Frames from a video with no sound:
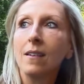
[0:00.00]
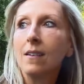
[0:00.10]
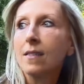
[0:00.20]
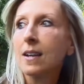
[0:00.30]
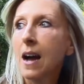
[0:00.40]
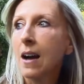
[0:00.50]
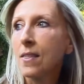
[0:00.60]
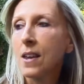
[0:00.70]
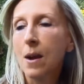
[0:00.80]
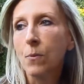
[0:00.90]
the guy
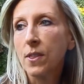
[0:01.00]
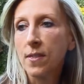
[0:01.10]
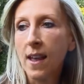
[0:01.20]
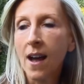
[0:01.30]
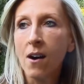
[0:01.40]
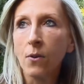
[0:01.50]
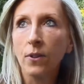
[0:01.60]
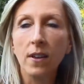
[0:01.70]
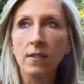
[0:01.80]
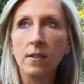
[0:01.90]
that I'm with now
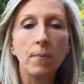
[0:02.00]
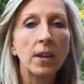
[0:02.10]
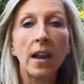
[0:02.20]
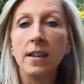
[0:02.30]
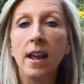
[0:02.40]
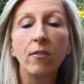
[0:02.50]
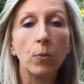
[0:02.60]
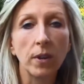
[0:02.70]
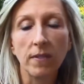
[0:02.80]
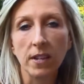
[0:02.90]
is something I never
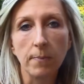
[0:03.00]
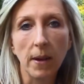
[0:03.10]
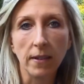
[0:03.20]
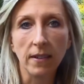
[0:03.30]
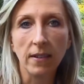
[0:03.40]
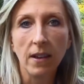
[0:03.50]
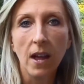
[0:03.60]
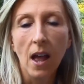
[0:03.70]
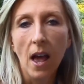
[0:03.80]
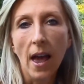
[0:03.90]
would have expected.
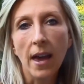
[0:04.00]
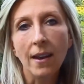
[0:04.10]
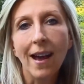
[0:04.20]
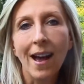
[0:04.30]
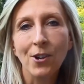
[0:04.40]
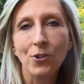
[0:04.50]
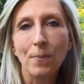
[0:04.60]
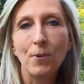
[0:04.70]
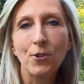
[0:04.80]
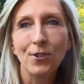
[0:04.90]
And I actually
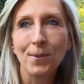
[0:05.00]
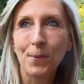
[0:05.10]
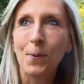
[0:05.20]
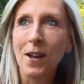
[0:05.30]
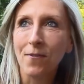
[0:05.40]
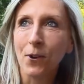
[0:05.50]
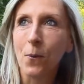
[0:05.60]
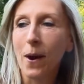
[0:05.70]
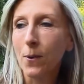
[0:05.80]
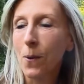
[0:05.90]
pushed him away for
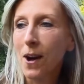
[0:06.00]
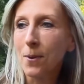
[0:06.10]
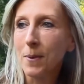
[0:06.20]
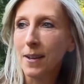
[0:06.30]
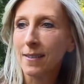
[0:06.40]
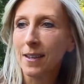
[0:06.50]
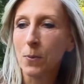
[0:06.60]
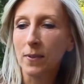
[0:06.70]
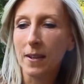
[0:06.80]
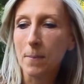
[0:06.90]
quite a while because he
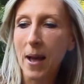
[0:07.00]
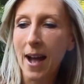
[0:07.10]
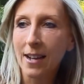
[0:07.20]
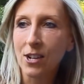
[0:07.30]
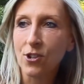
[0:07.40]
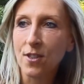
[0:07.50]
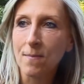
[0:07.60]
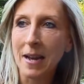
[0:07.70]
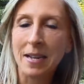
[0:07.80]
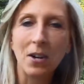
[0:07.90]
was in a package that
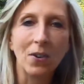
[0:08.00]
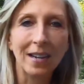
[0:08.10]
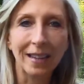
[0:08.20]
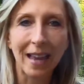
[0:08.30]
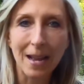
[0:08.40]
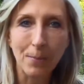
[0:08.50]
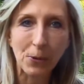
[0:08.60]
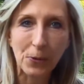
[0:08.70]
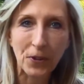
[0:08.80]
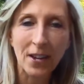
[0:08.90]
my ego had
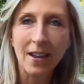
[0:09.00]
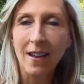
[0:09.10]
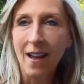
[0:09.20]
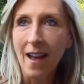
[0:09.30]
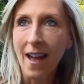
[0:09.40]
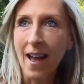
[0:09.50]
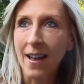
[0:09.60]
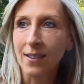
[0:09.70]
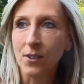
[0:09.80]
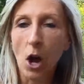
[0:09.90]
labeled
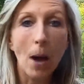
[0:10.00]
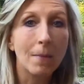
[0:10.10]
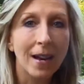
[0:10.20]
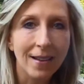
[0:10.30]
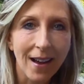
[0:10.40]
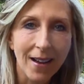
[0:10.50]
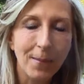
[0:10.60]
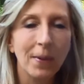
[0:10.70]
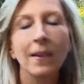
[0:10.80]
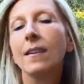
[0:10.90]
as not my type.
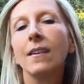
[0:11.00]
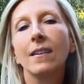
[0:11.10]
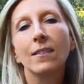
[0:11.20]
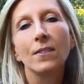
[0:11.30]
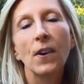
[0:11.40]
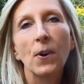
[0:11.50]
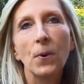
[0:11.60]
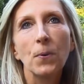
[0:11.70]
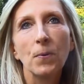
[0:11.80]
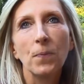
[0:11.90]
So